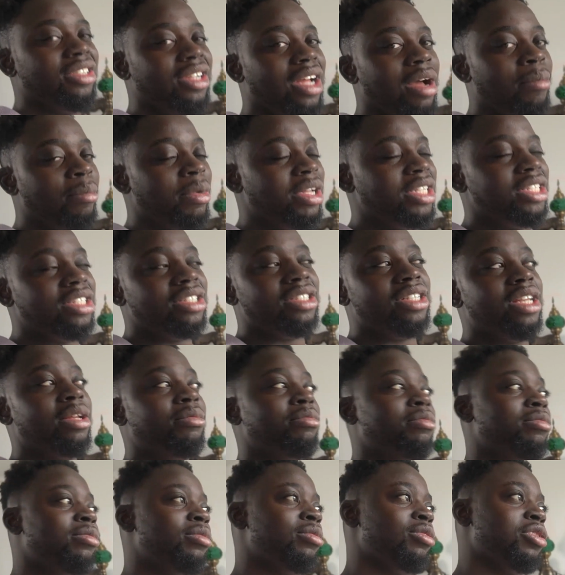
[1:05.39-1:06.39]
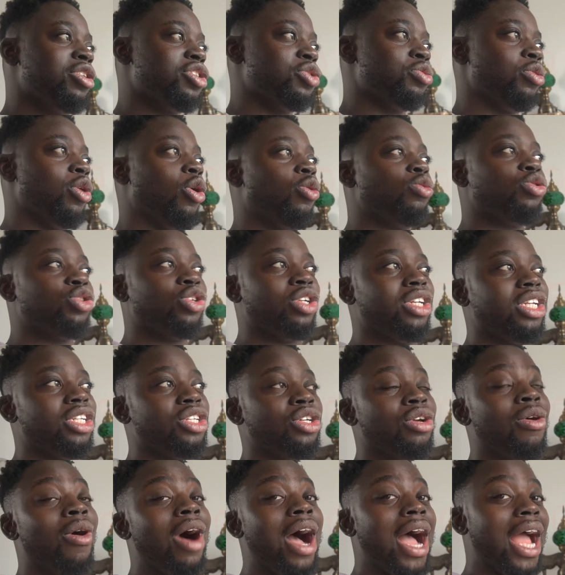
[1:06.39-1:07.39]
I messaged him because we also need
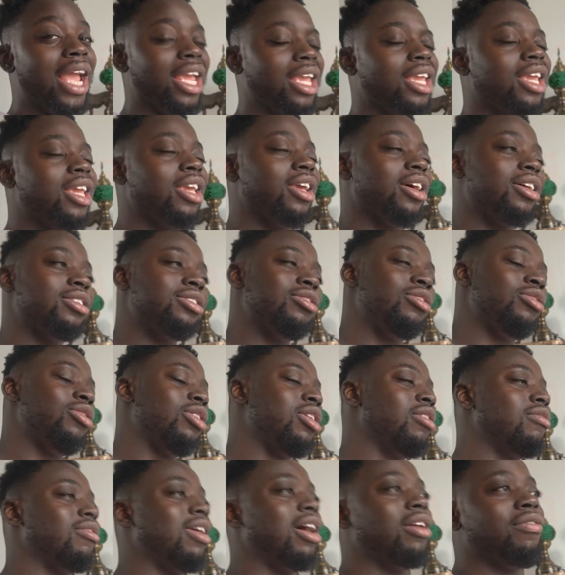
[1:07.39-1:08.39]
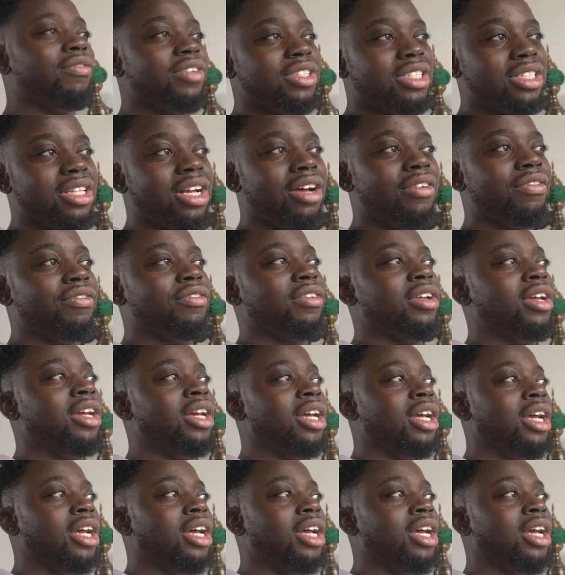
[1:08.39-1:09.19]
to go IKEA to look around for stuff.